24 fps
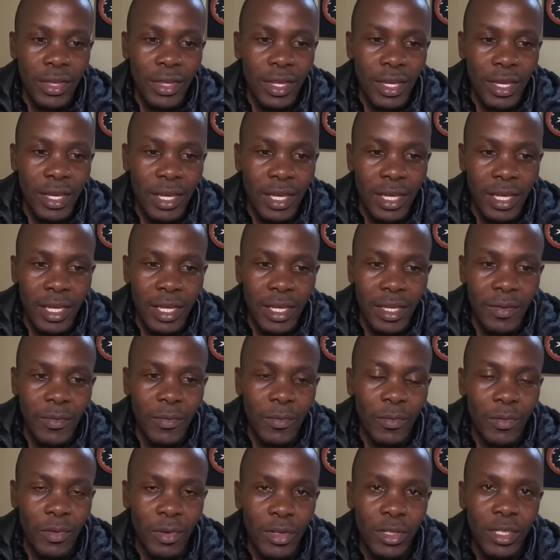the
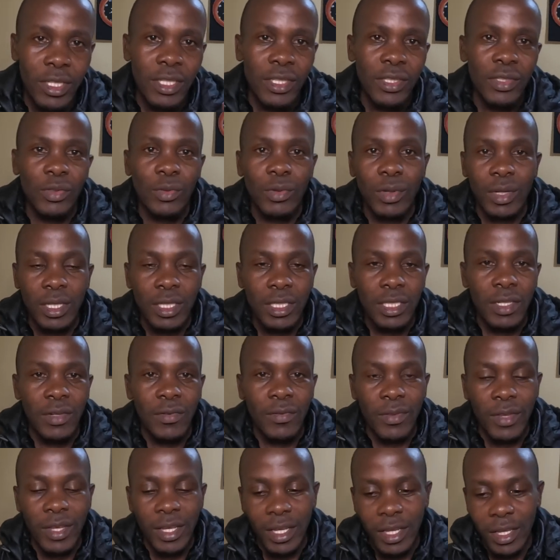voting structure
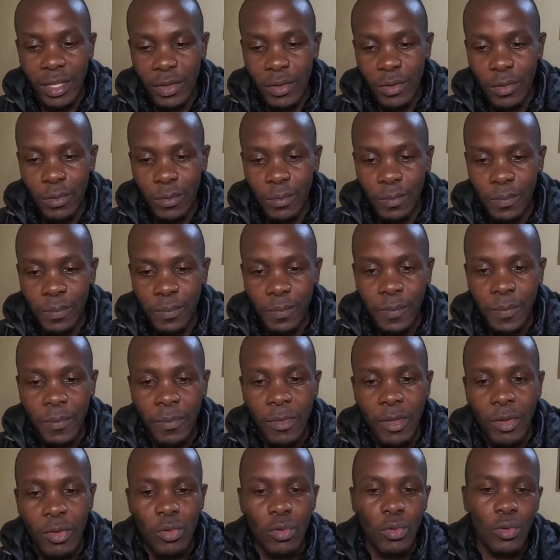of the AU.
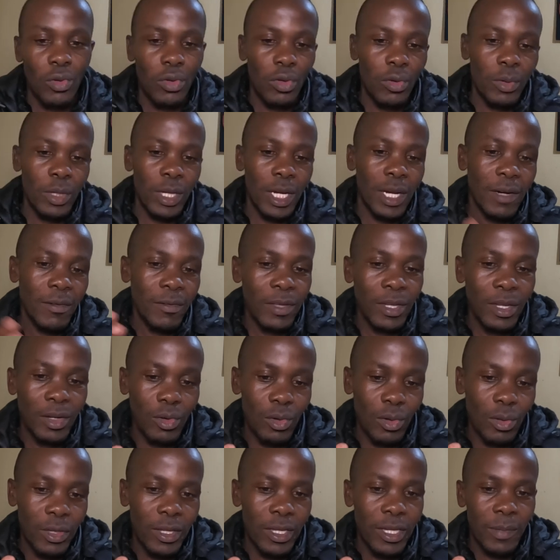You know, we have the
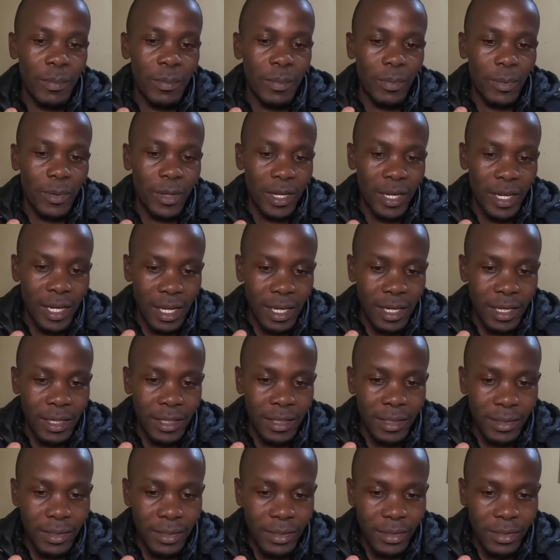northern
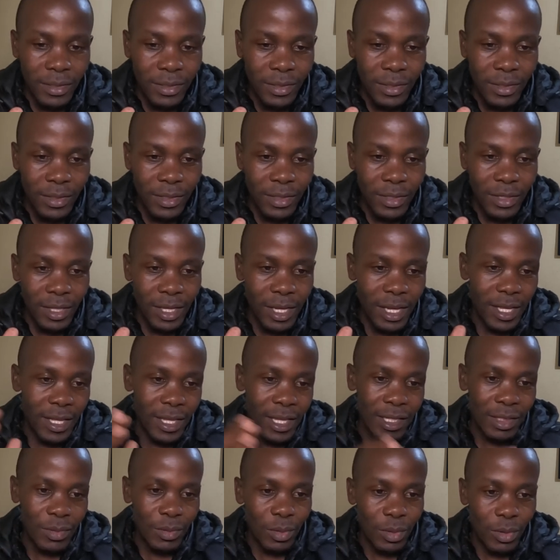countries, the
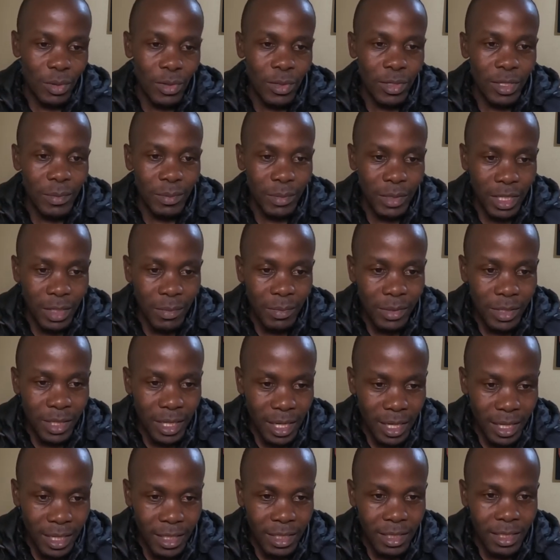others we call them
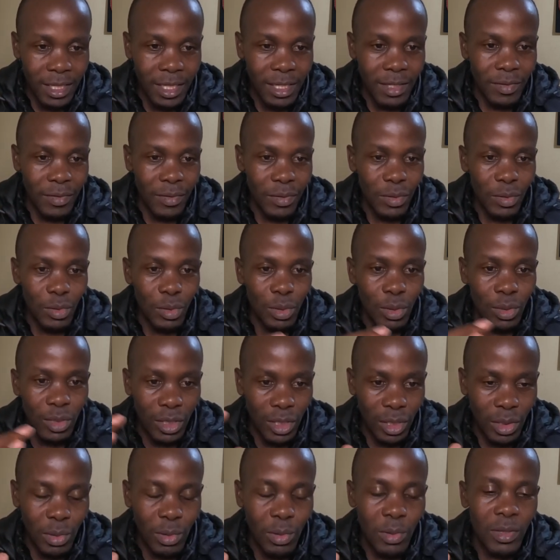sub-Saharan countries.
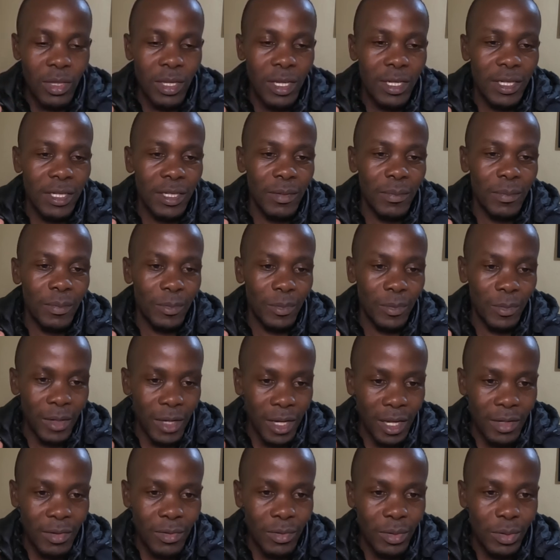The northern
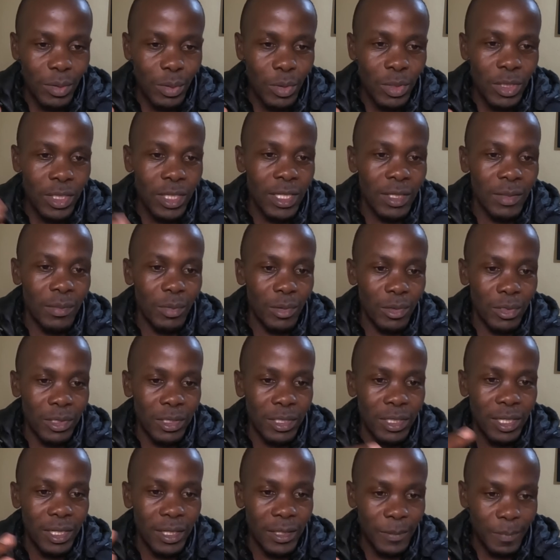countries, which are
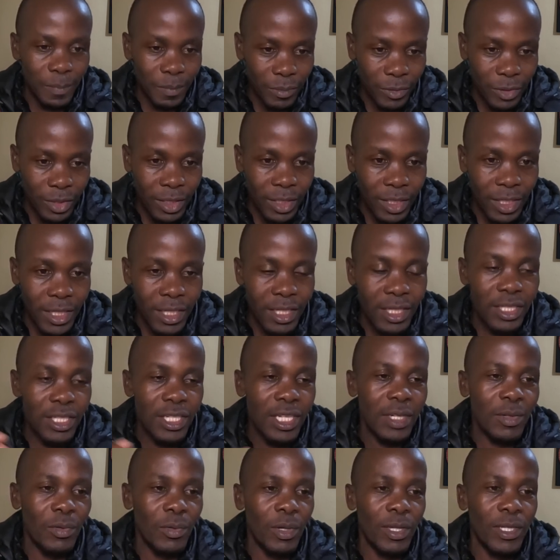mostly
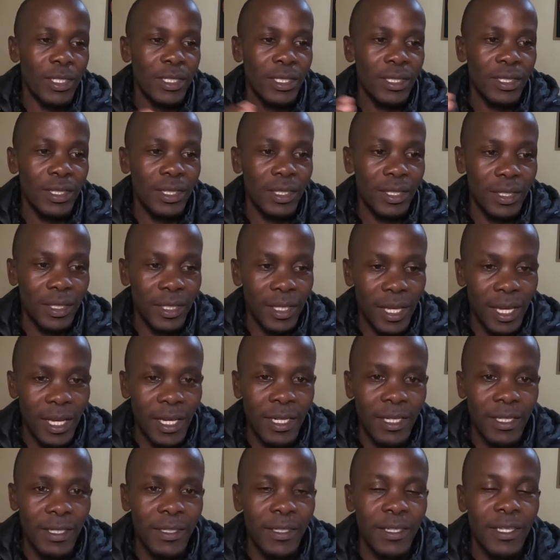religion-wise, they
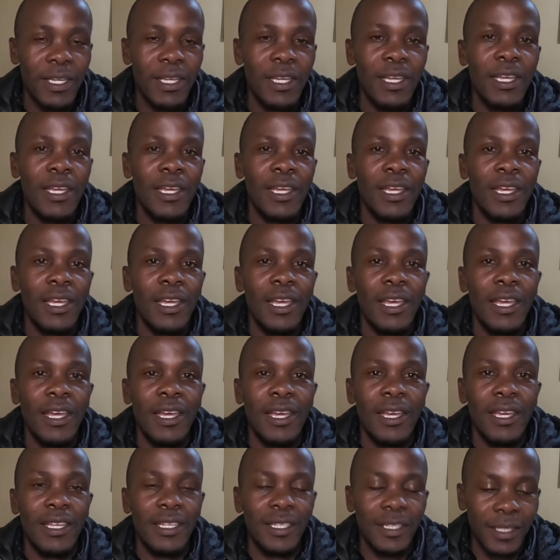are
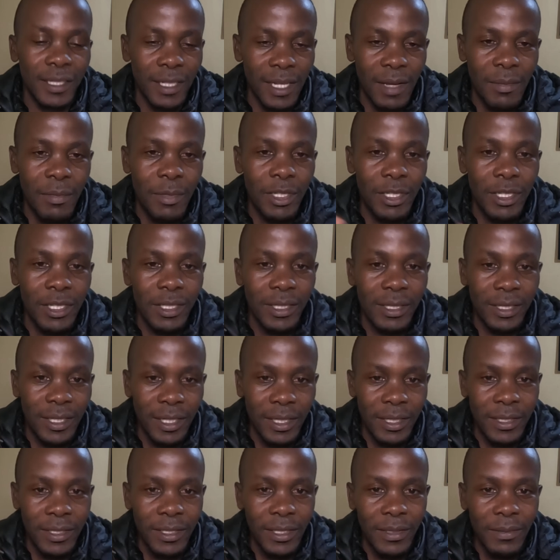Islamic
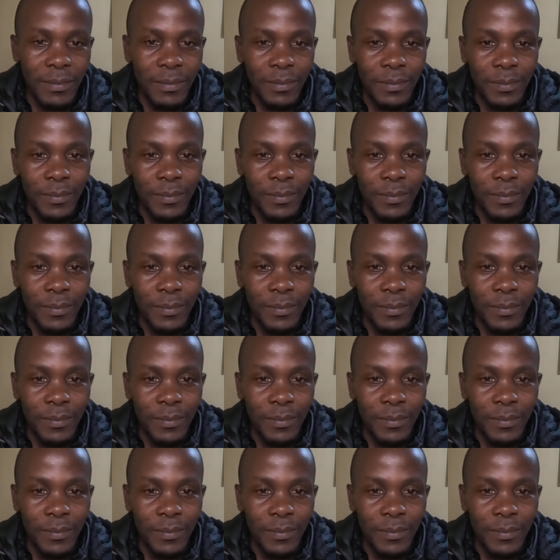states.